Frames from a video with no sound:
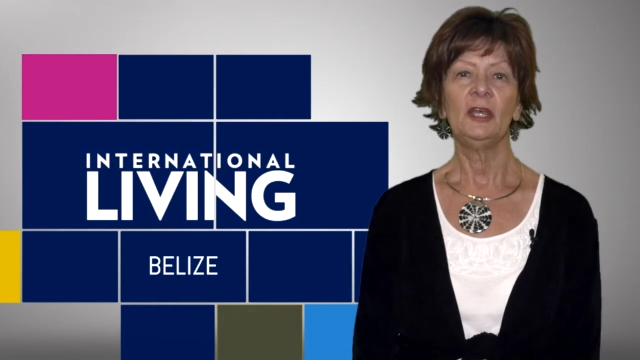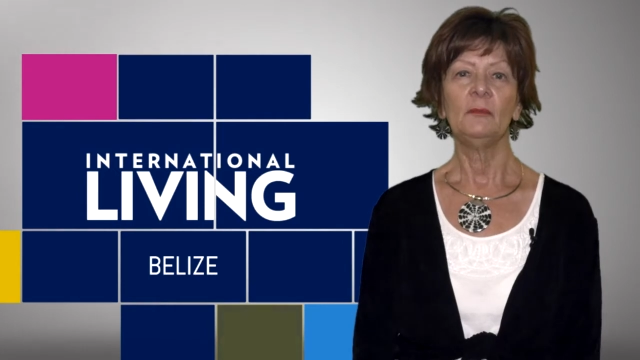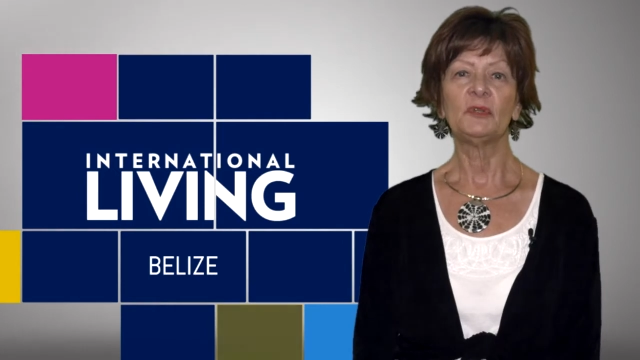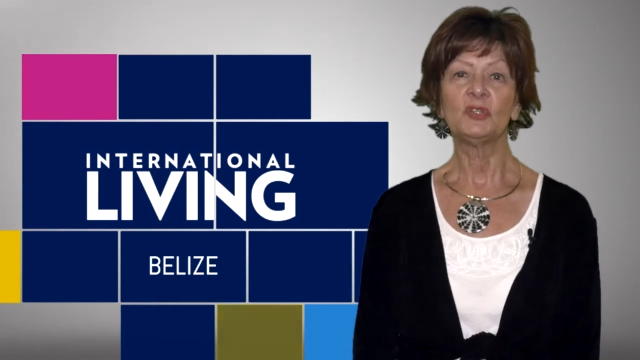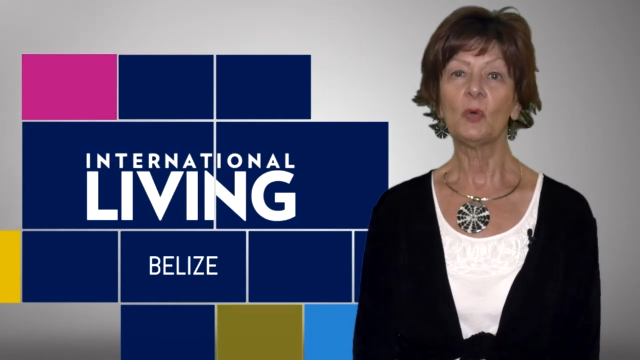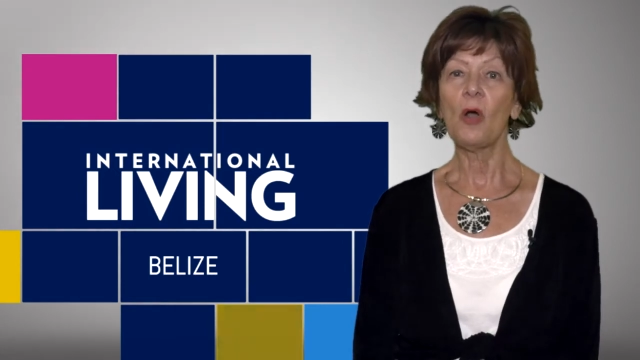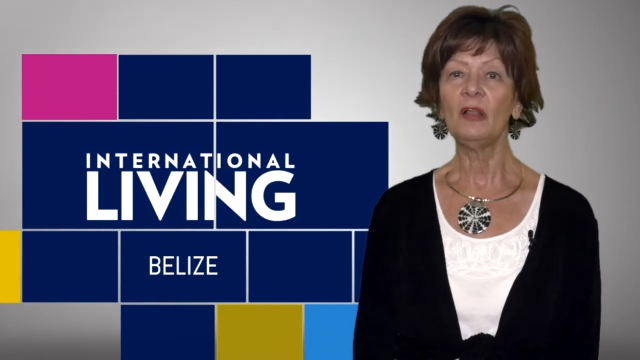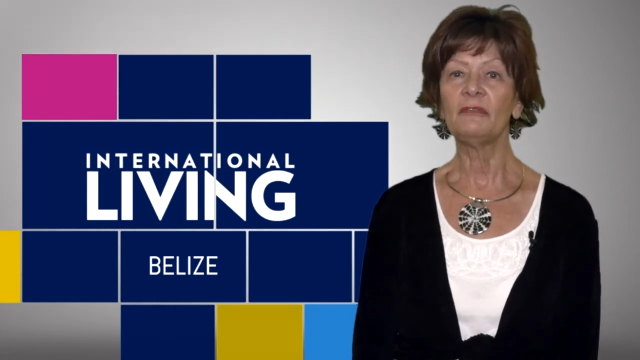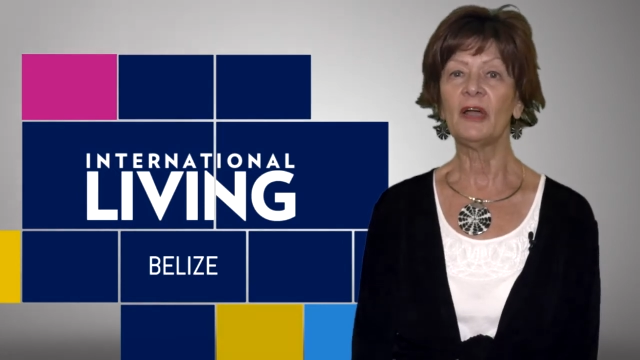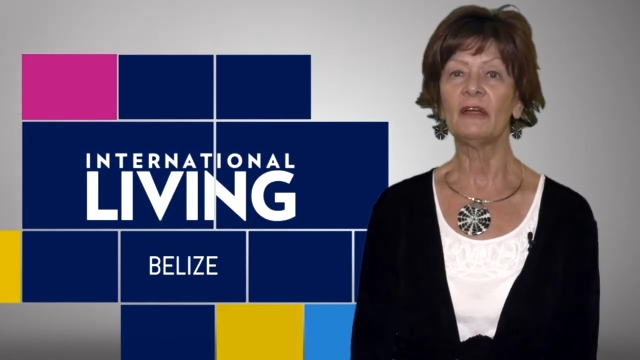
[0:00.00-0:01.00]
but you
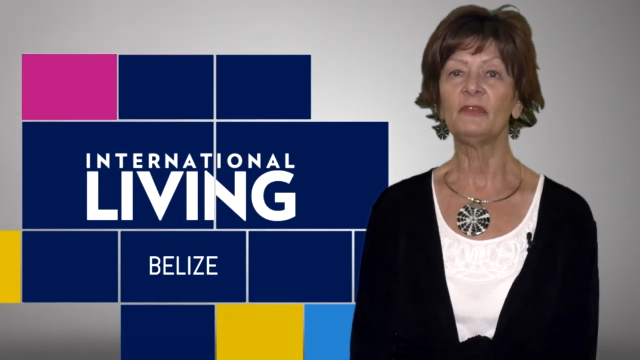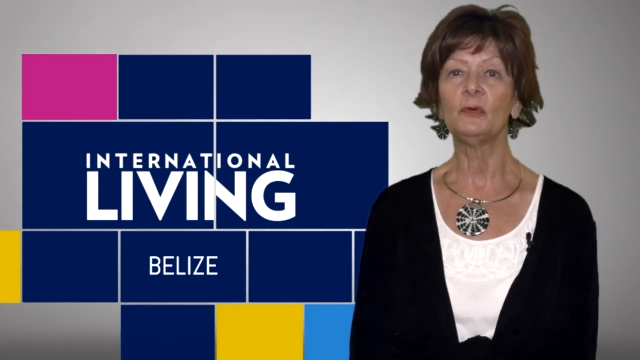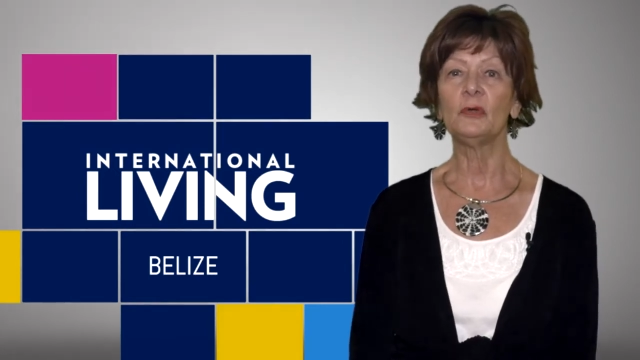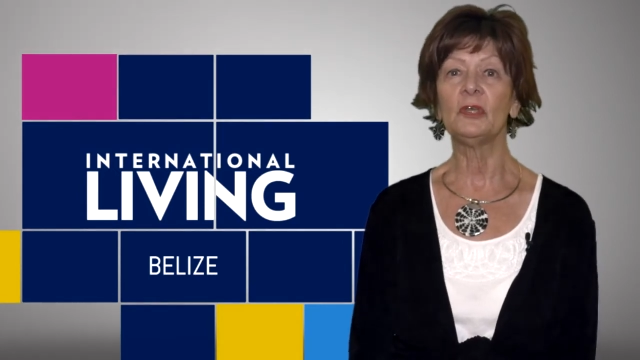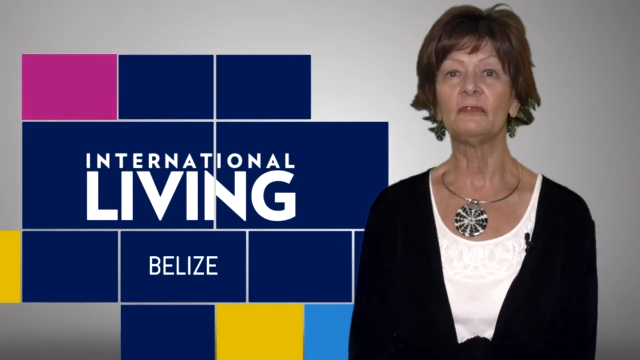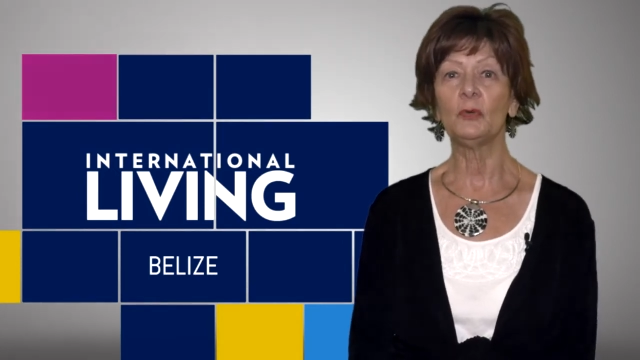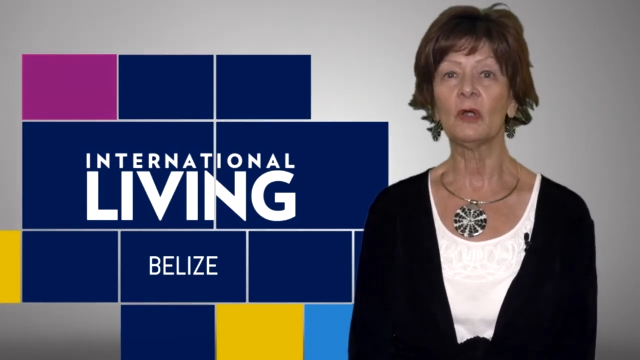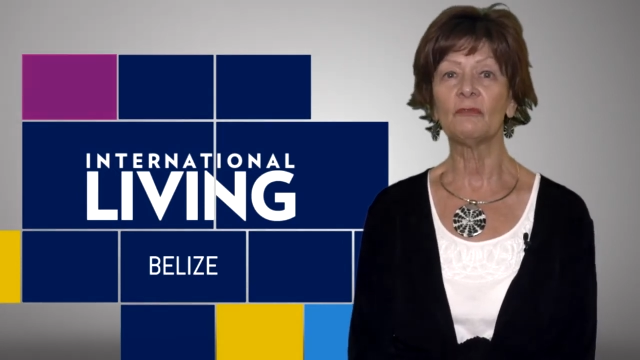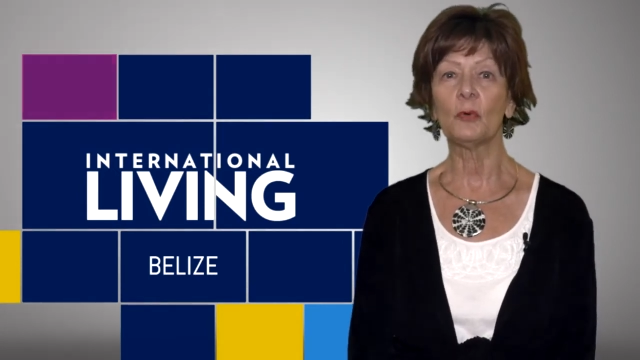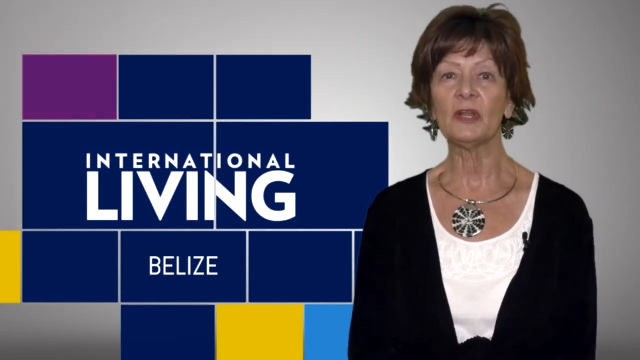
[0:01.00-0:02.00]
qualify if you, if you
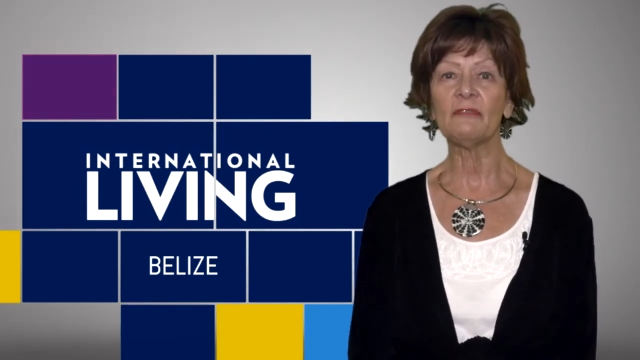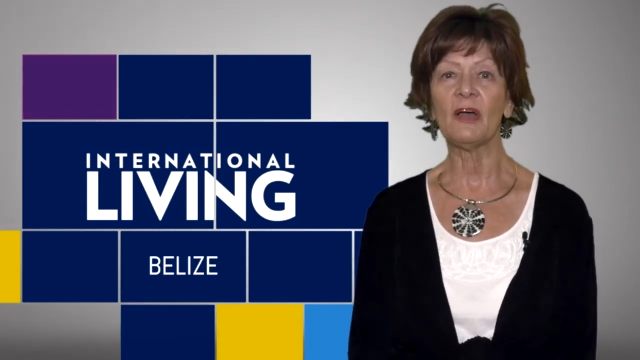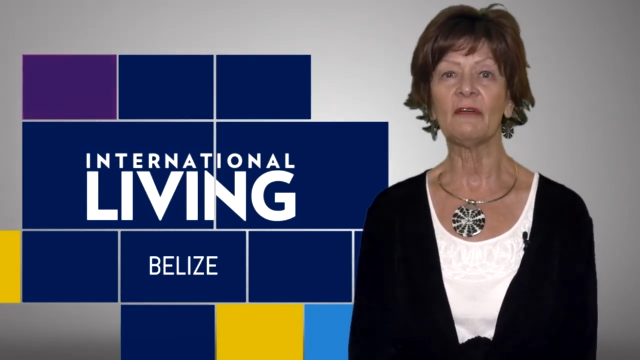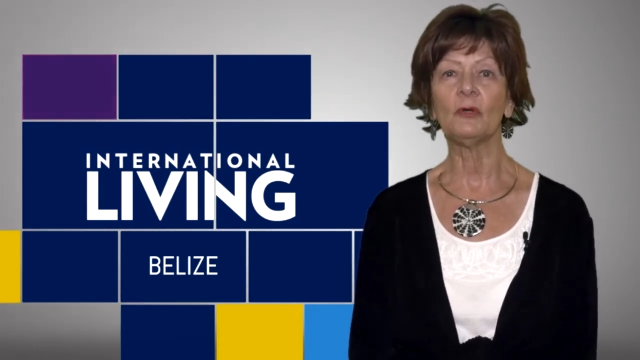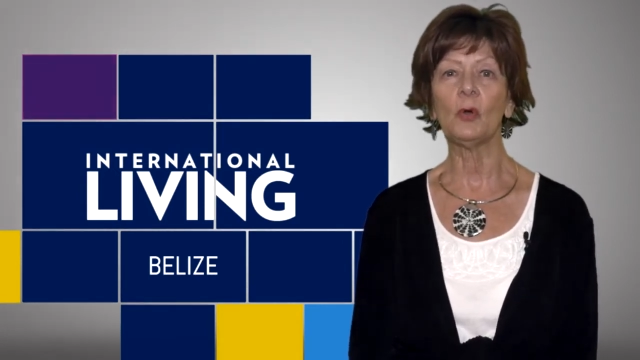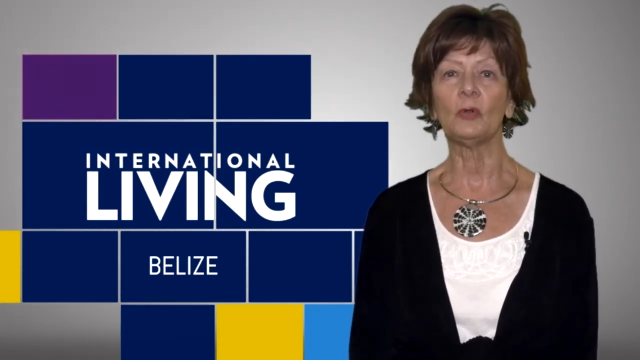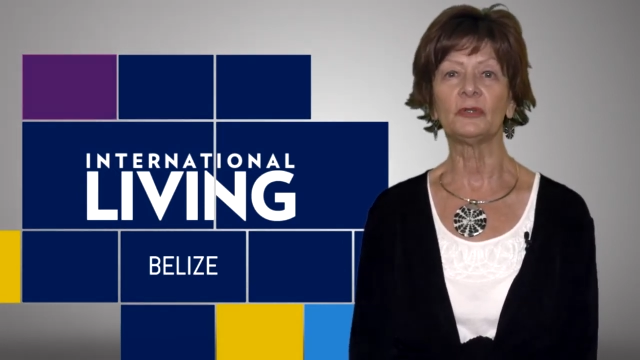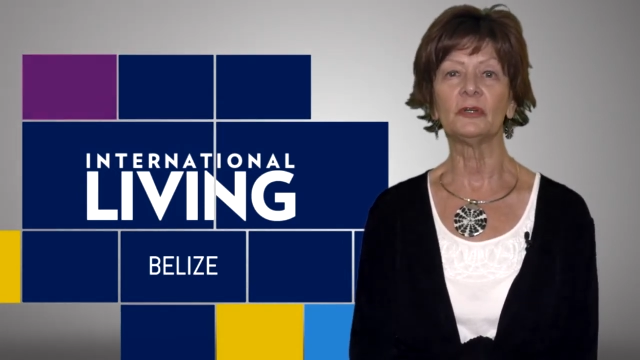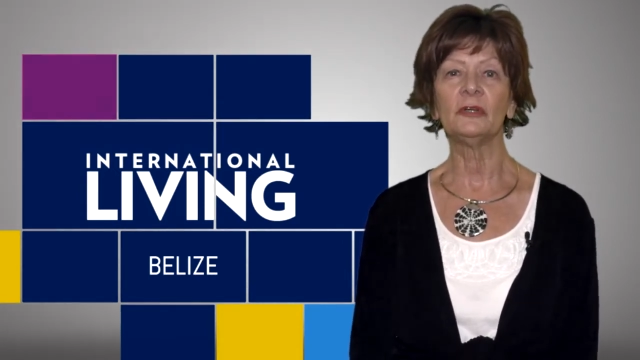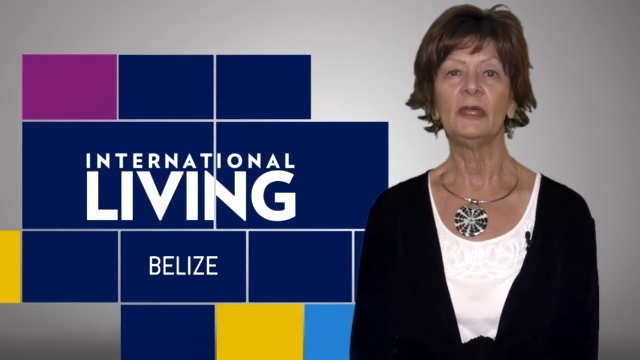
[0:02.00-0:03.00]
are 45 or
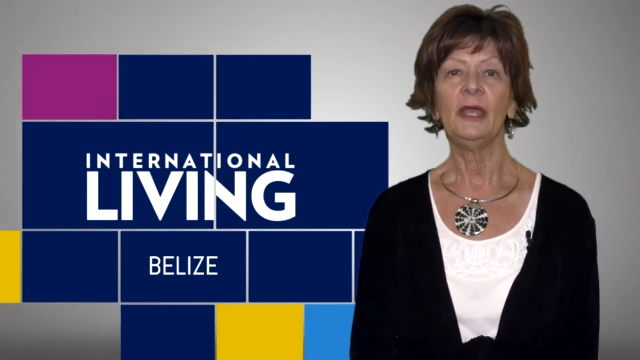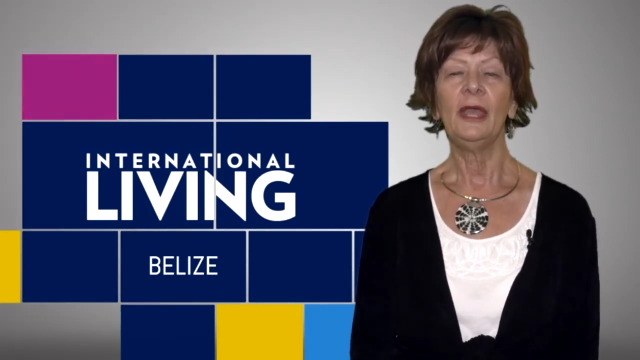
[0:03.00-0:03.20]
older,